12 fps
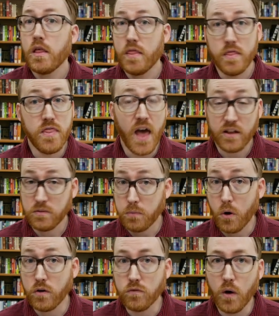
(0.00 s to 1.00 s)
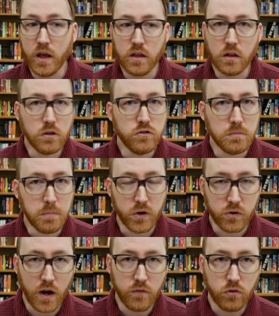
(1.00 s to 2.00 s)
That's part of why conclusion
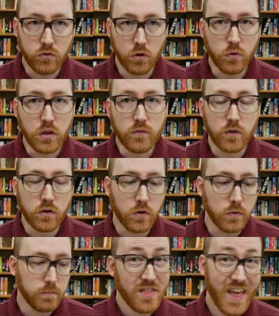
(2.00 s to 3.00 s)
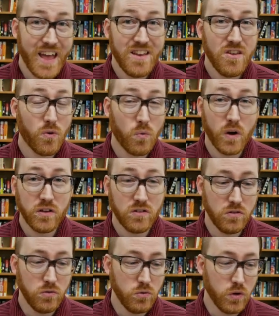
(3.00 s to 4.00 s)
paragraphs are so difficult. Then you'll want
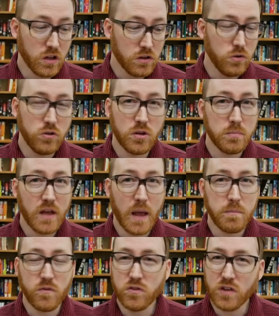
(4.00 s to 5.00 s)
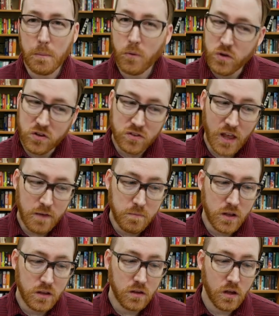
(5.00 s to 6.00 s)
to include some type of summary
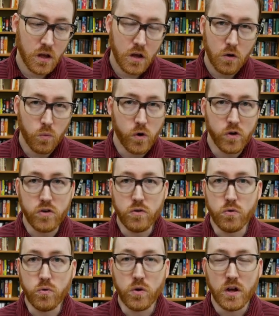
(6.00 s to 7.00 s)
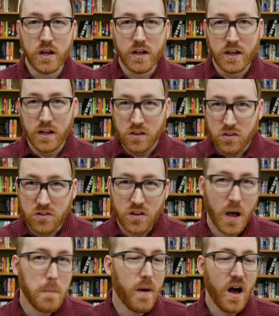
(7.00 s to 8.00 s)
statement where you
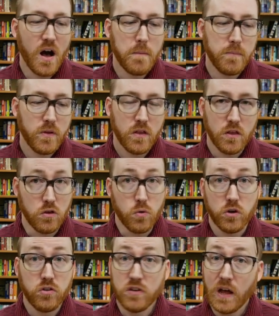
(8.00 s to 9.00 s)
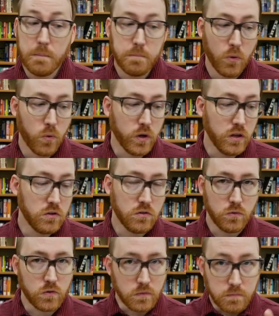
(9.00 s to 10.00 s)
sum up your subpoints
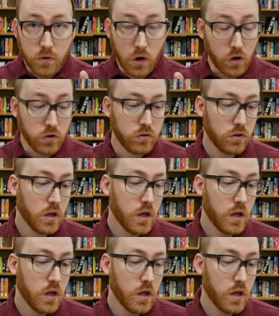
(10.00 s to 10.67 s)
or prongs.